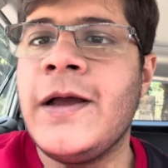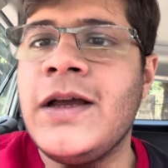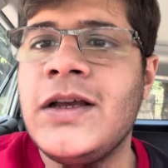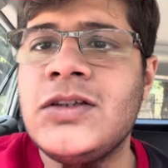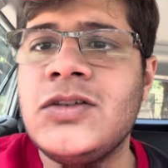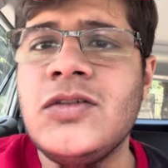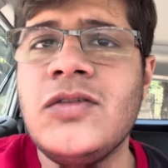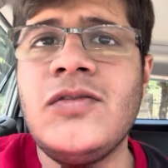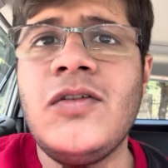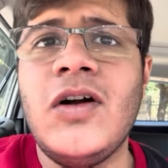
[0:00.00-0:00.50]

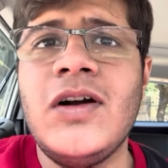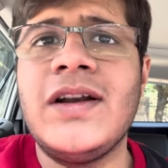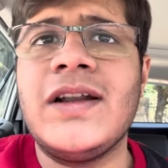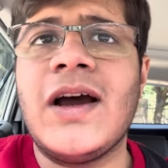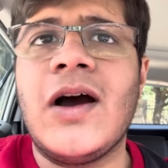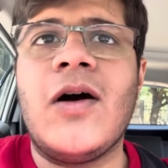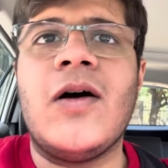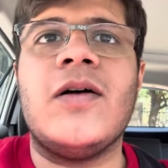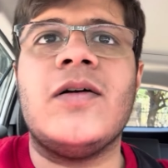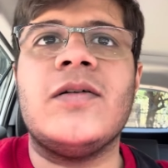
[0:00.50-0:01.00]
So
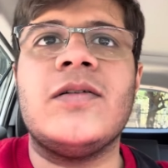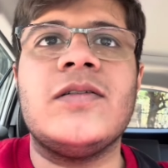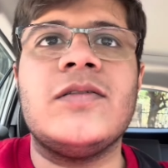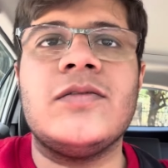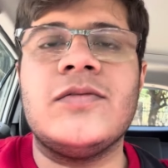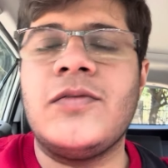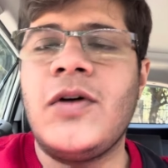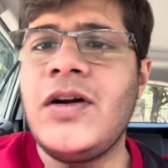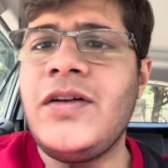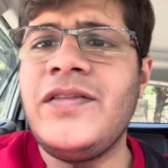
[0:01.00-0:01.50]

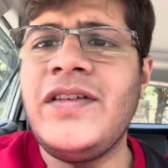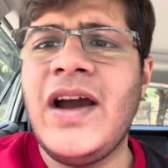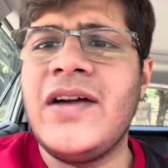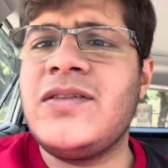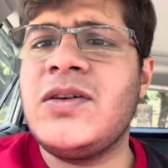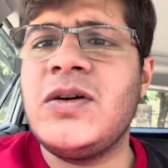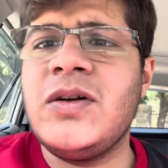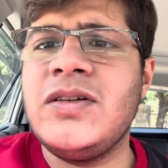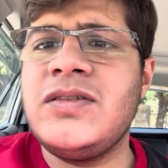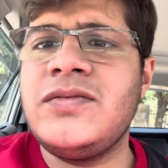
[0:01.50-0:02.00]
what we have
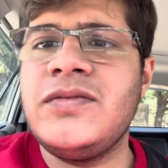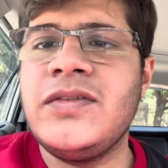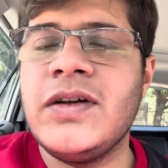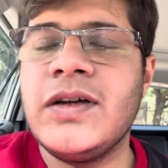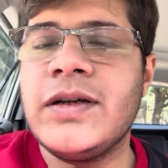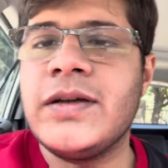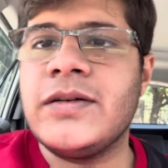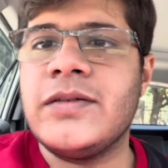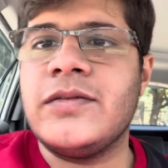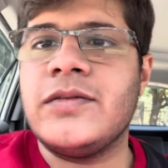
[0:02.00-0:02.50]
to do is
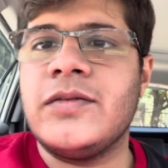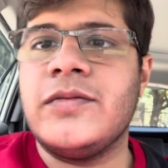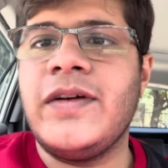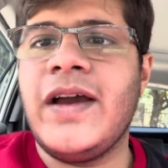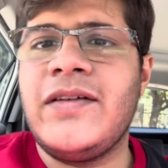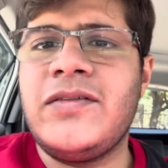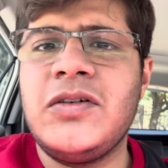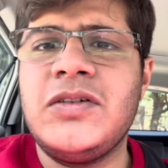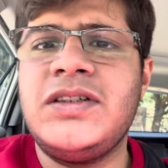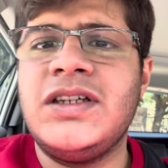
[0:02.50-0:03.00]
we
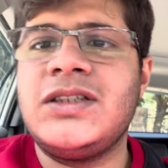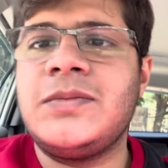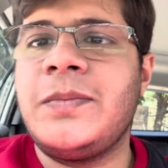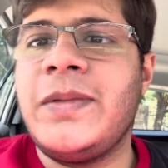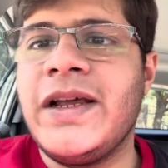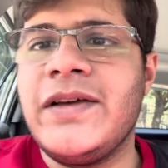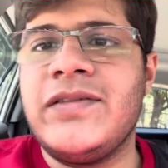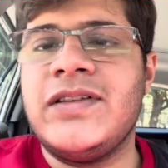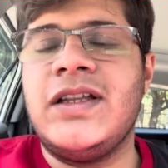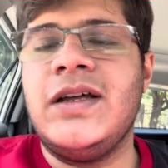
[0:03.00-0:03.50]
have to just
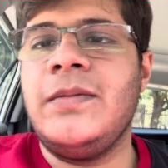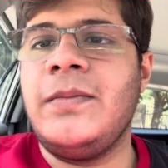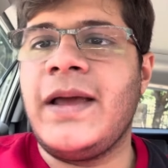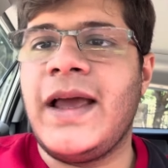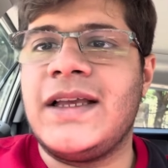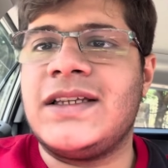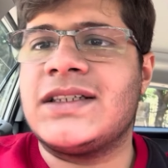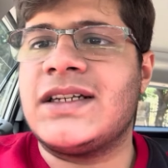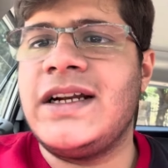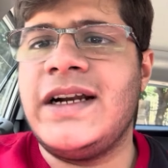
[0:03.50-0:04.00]
play with the
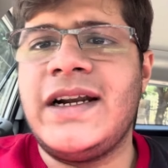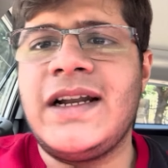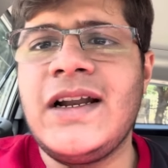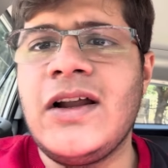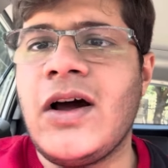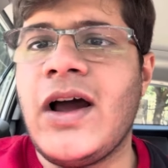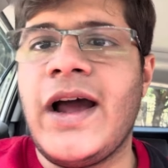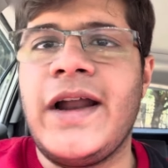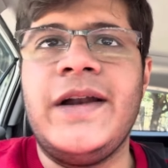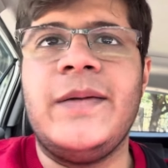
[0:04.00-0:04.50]

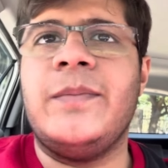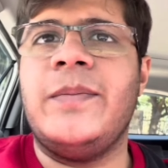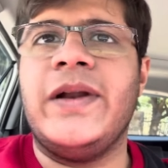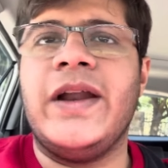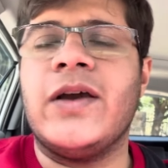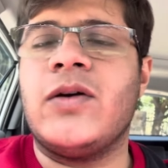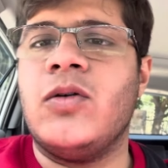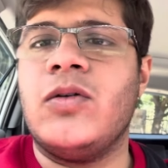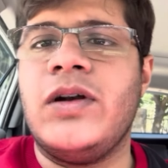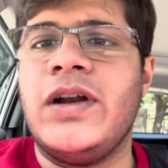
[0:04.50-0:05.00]
escalator and
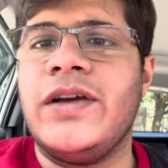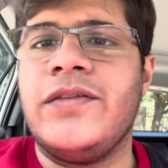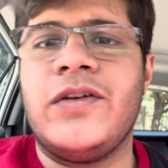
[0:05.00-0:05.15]
brake only.